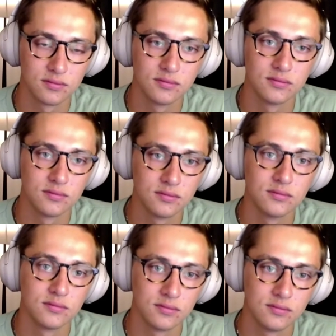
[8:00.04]

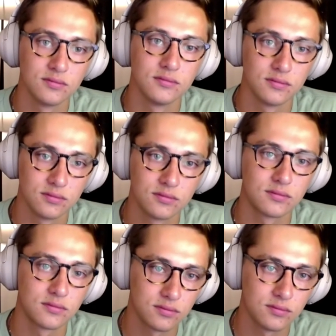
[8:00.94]

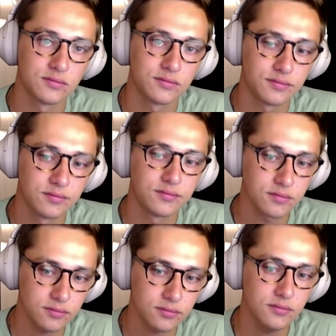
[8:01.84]

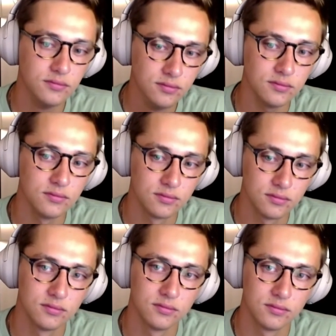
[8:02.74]

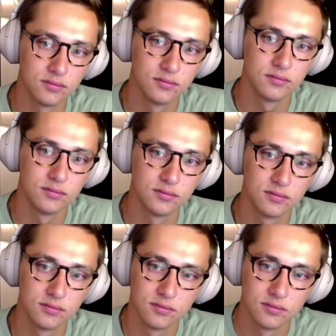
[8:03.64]

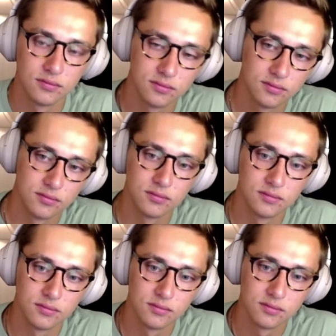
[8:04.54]

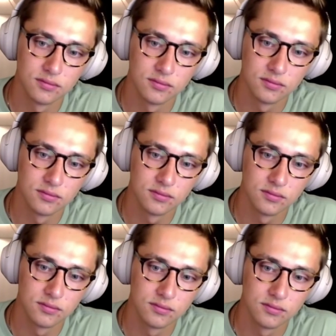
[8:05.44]

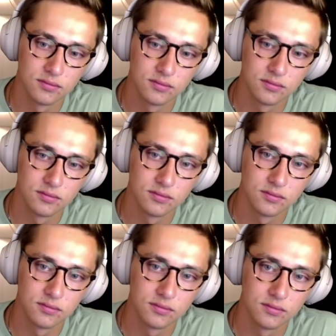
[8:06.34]

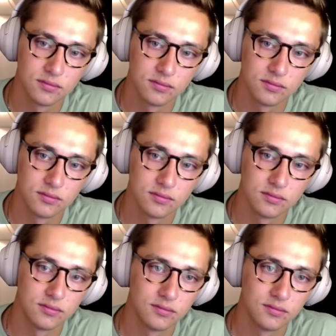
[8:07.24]
[no speech]